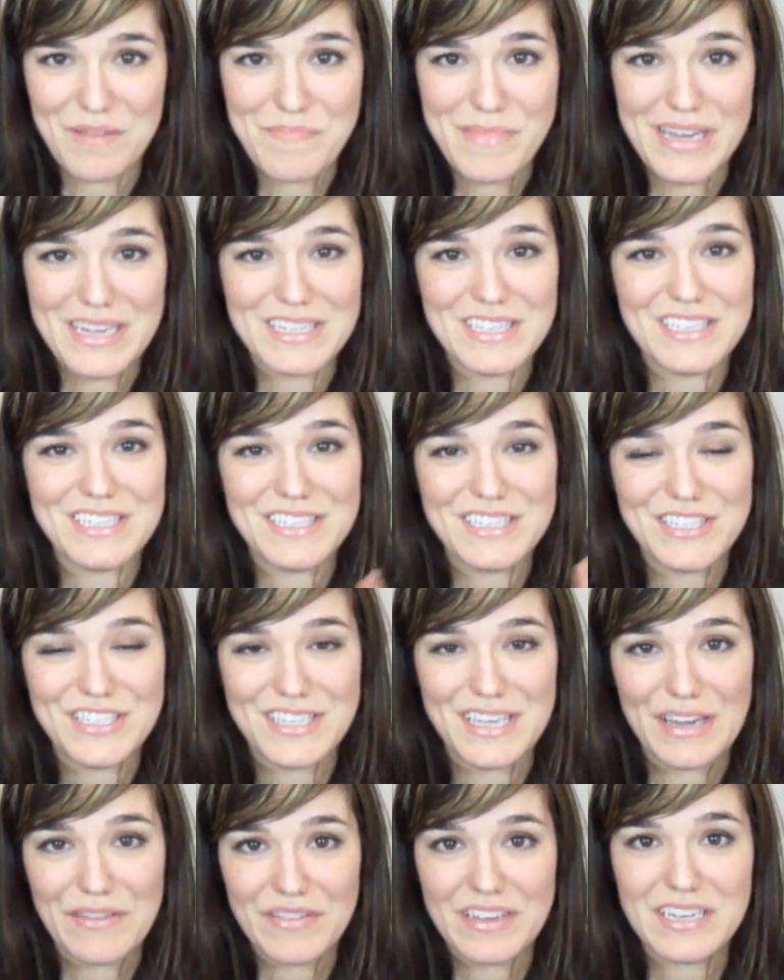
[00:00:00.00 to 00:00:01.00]
But
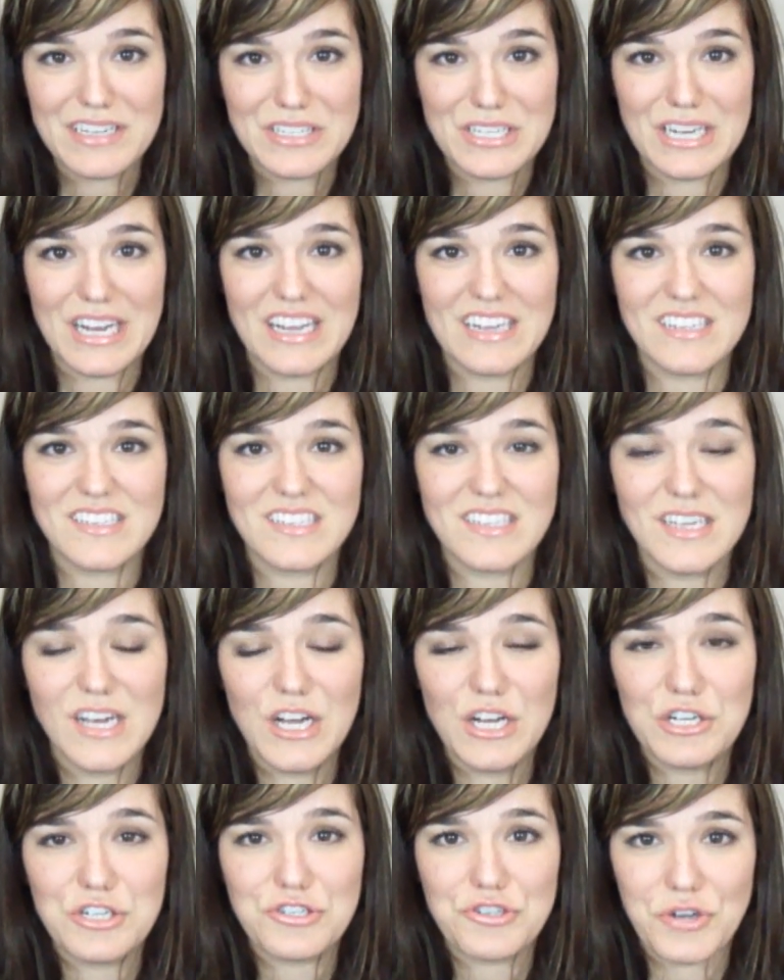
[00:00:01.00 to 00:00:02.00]
give it a chance,
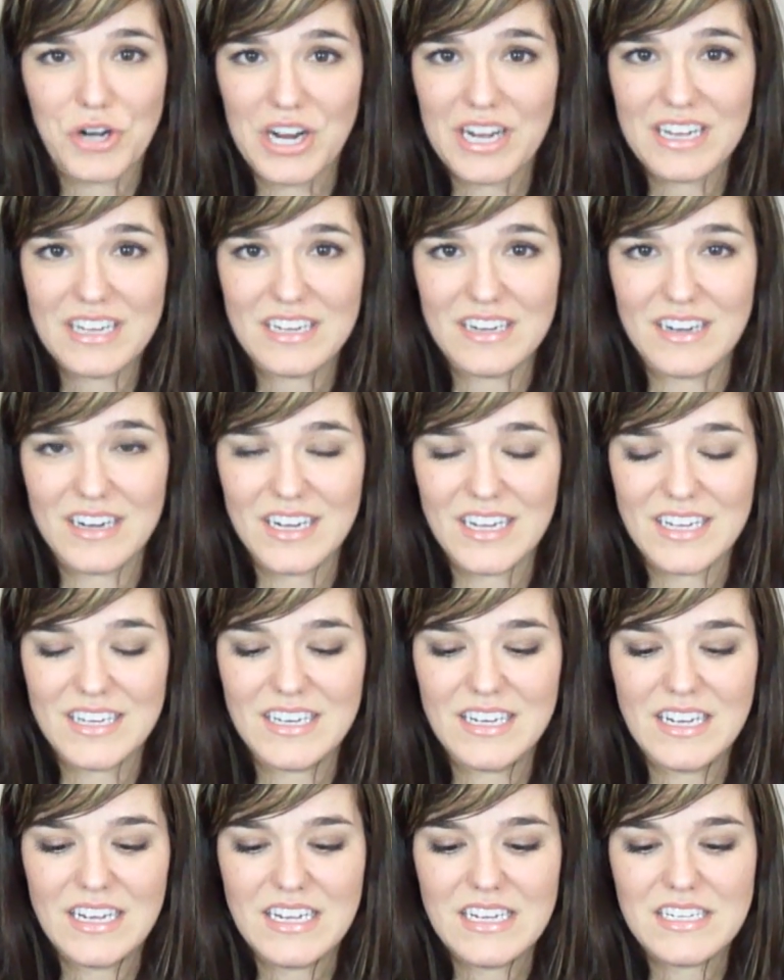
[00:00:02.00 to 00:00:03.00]
try it
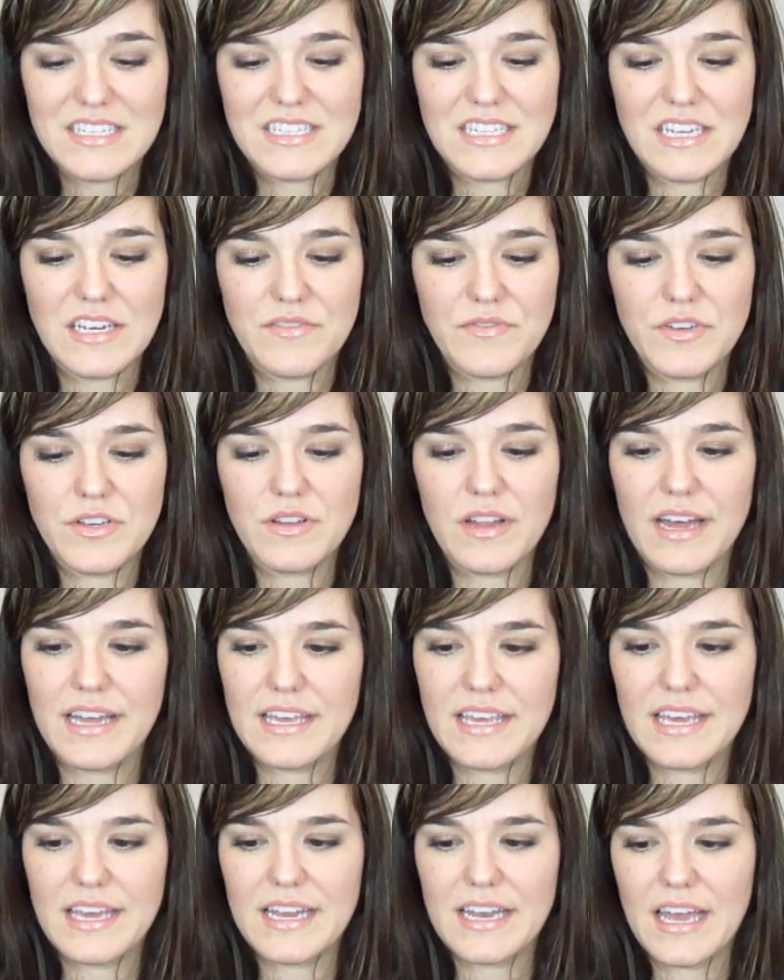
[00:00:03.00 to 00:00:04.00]
on, see if you
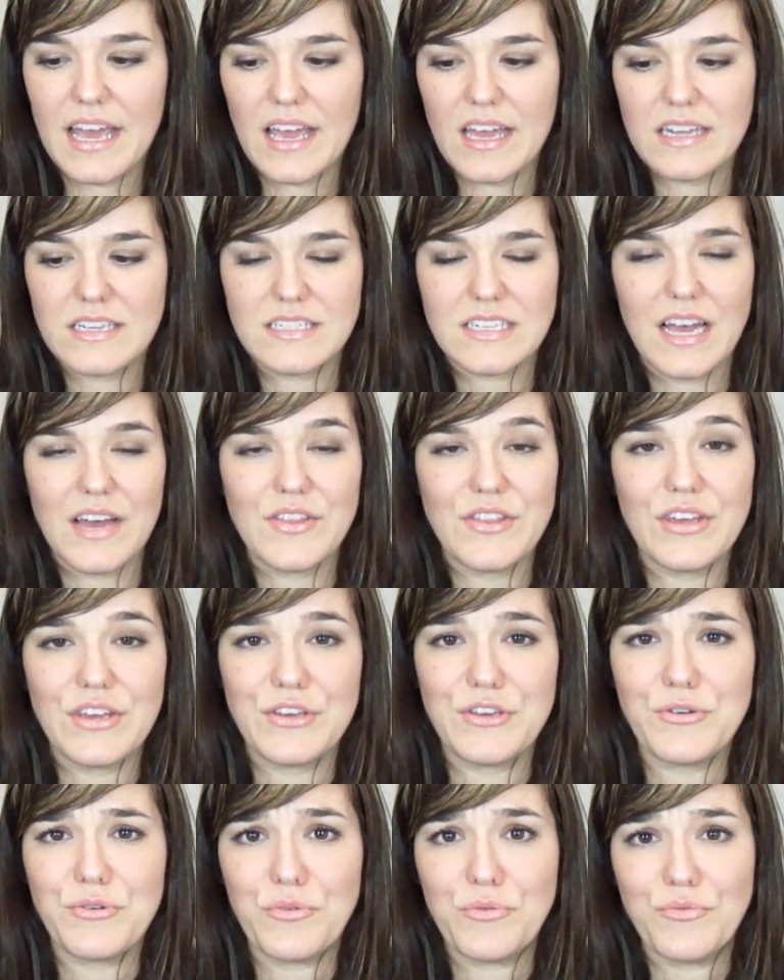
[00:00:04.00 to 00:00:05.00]
like it, and I
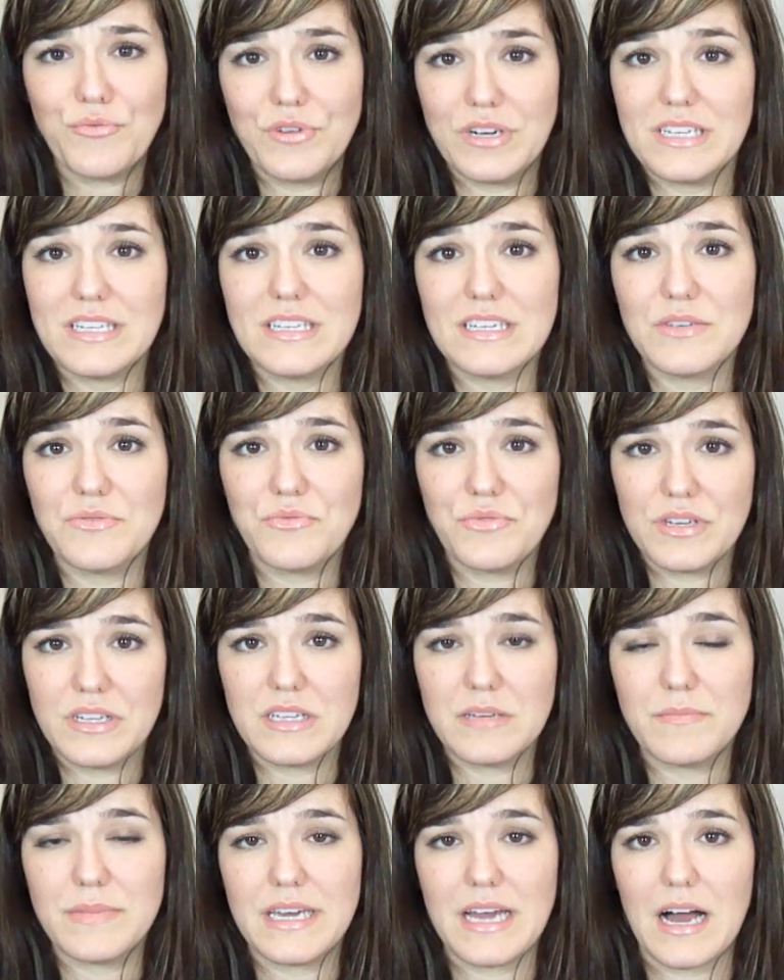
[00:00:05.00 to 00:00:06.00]
think you'll
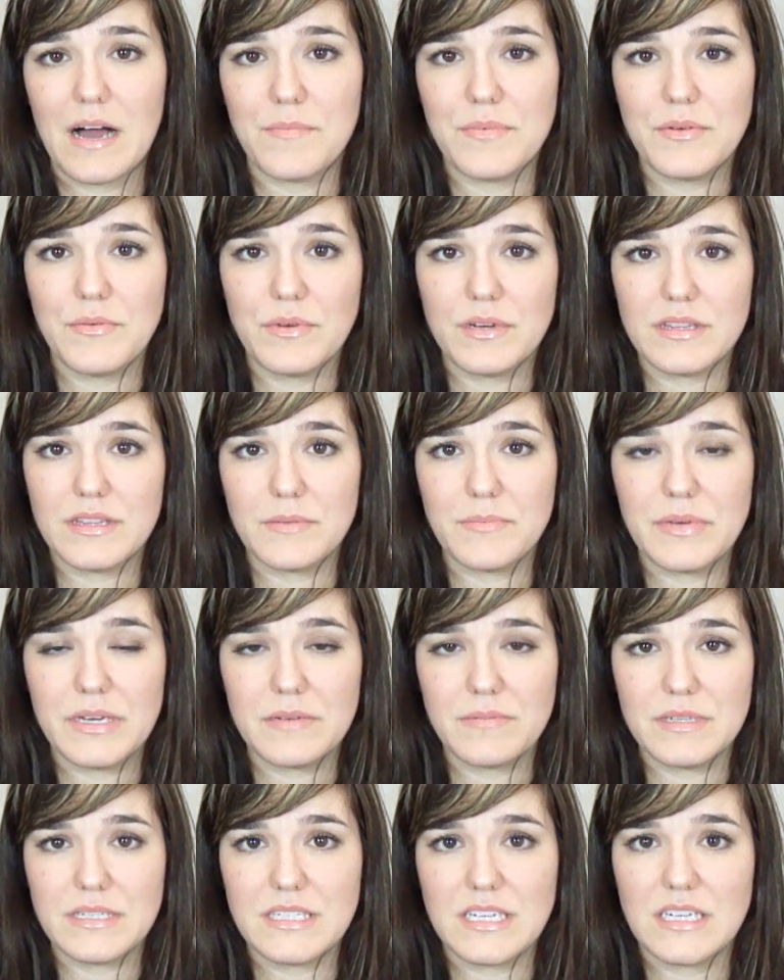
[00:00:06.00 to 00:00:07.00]
really be happy with the
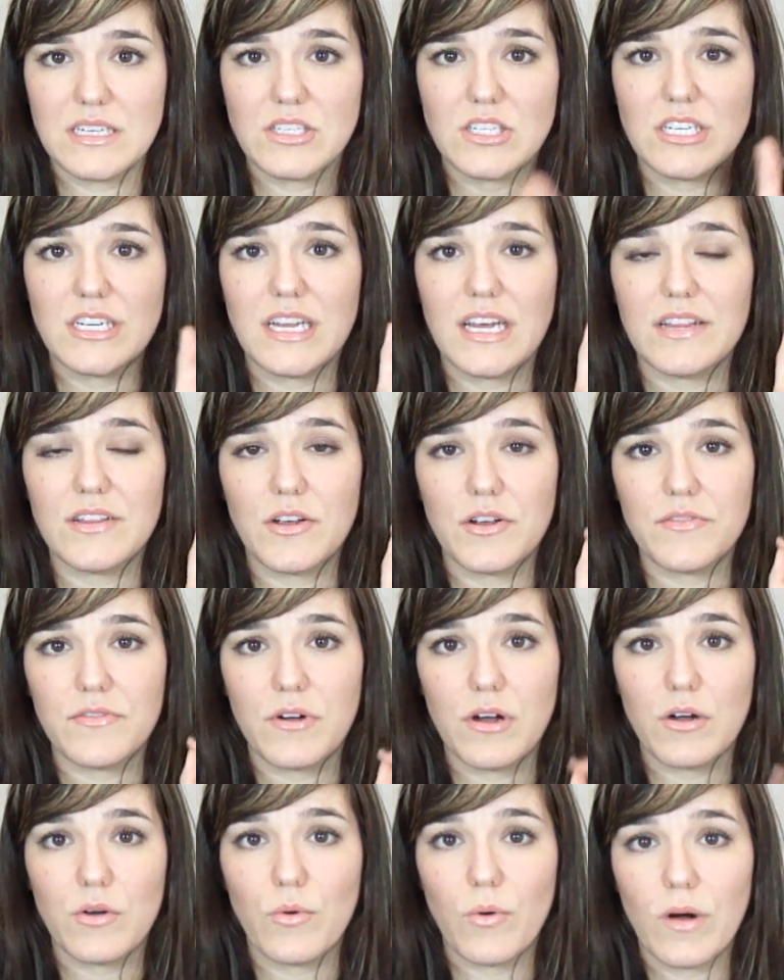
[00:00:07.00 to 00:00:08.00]
pigmentation and the
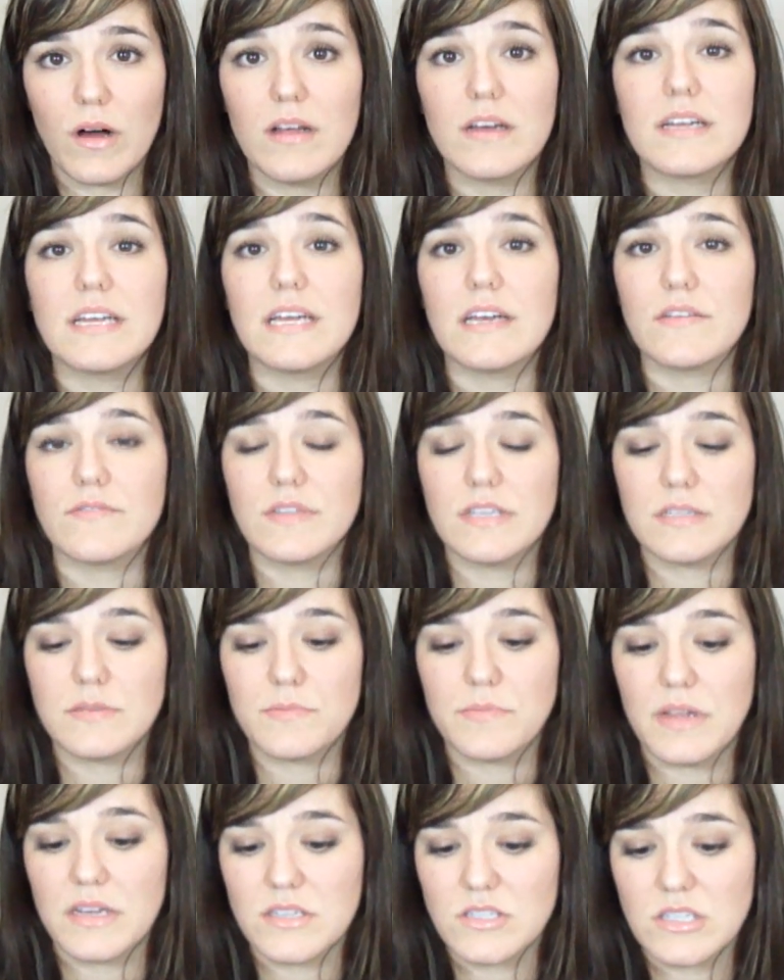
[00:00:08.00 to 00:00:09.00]
overall quality of these
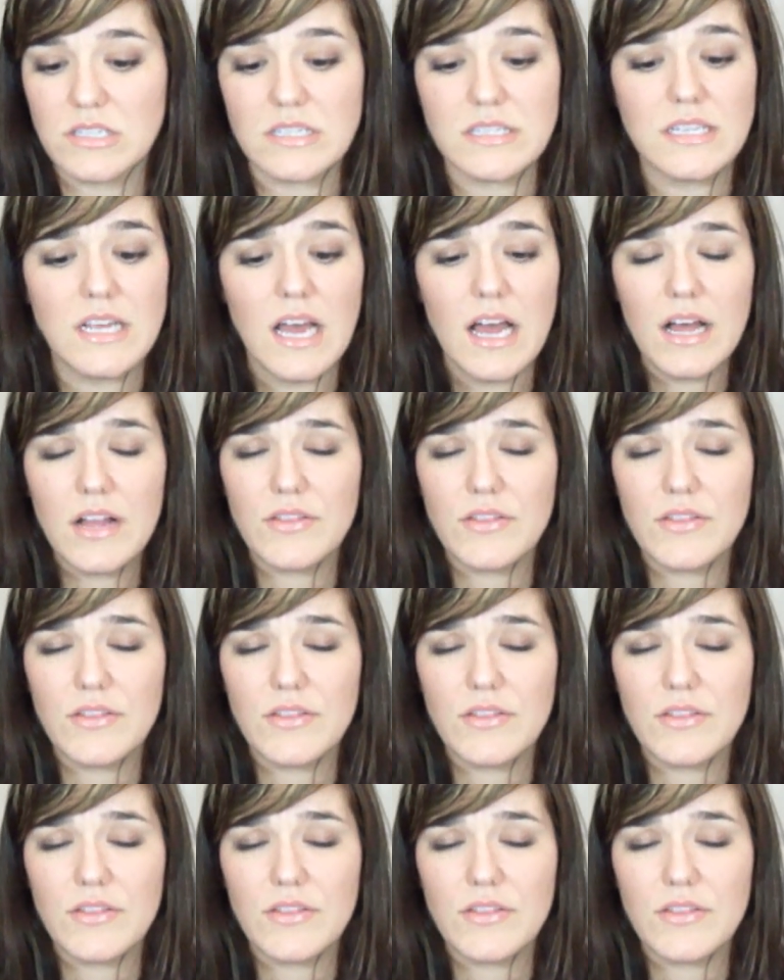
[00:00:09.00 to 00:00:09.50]
blushes.